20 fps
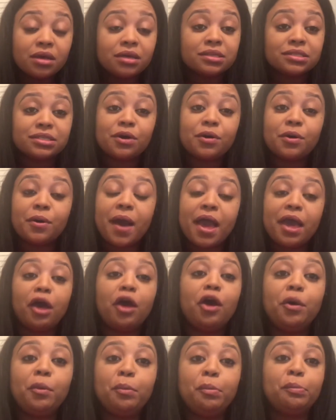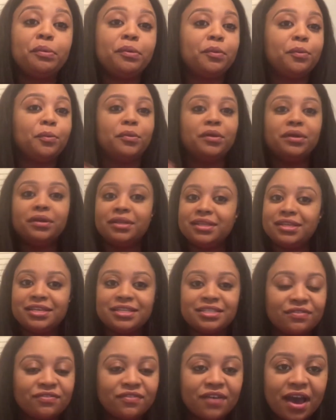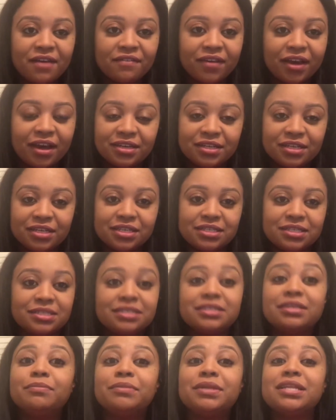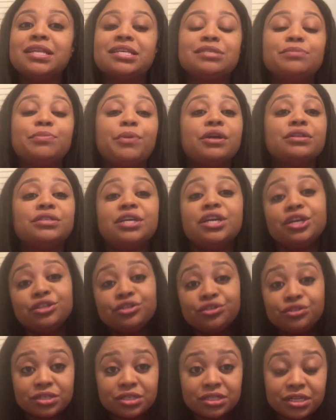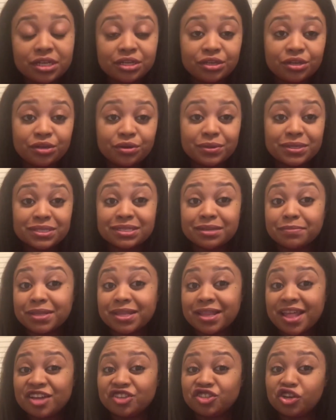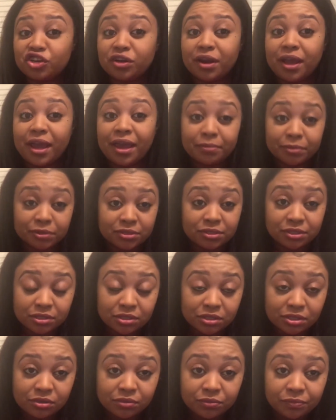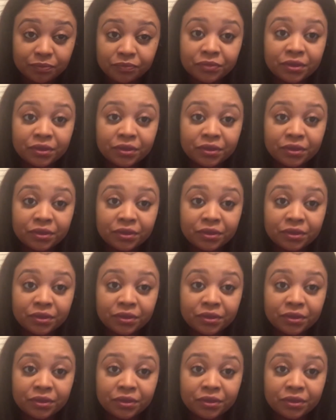So I hope one of these 5 ideas is something that sparks interest in you, is something that you're able to do.